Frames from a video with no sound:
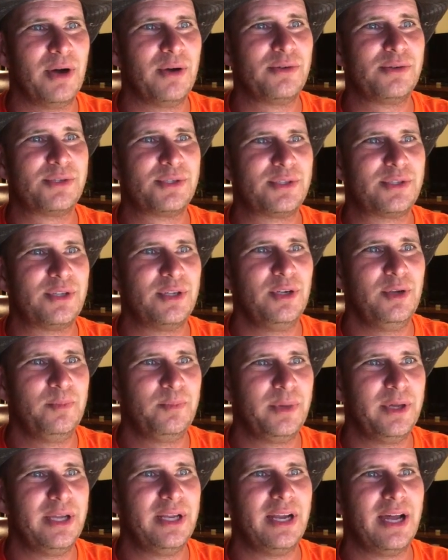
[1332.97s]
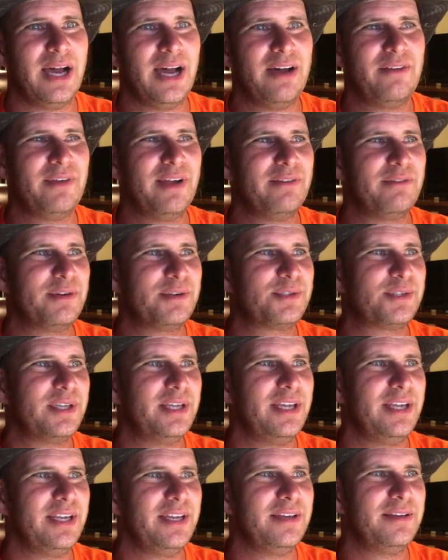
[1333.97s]
Most stupid I've ever
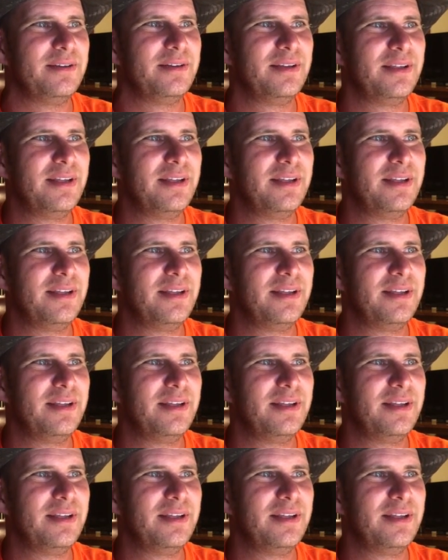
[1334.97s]
seen.